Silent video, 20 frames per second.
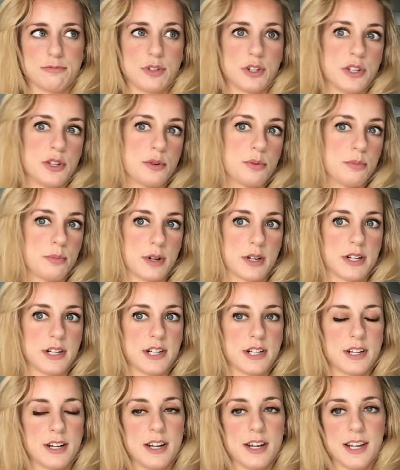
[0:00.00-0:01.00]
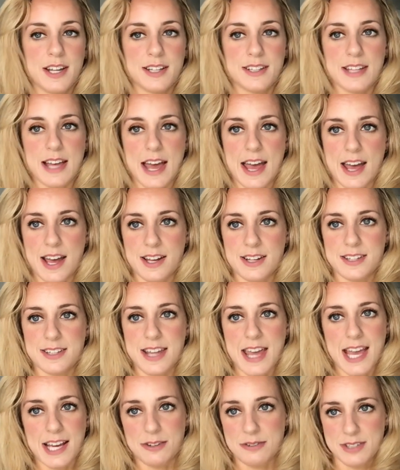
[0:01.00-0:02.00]
humour that
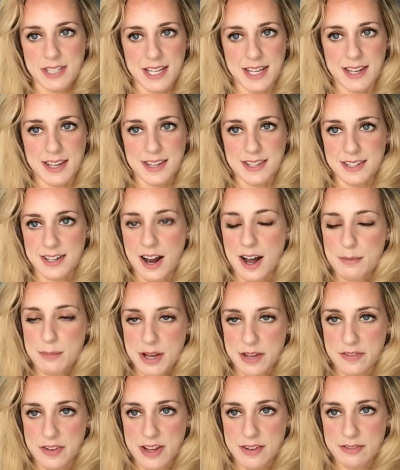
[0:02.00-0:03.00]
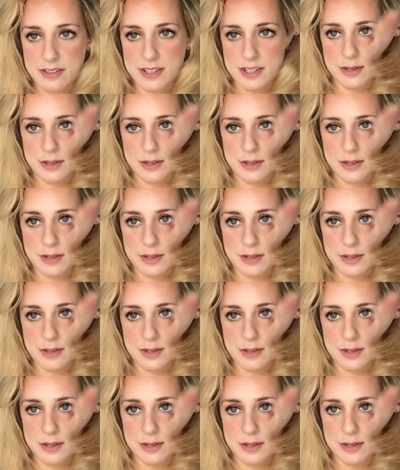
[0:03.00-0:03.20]
equity is not my favourite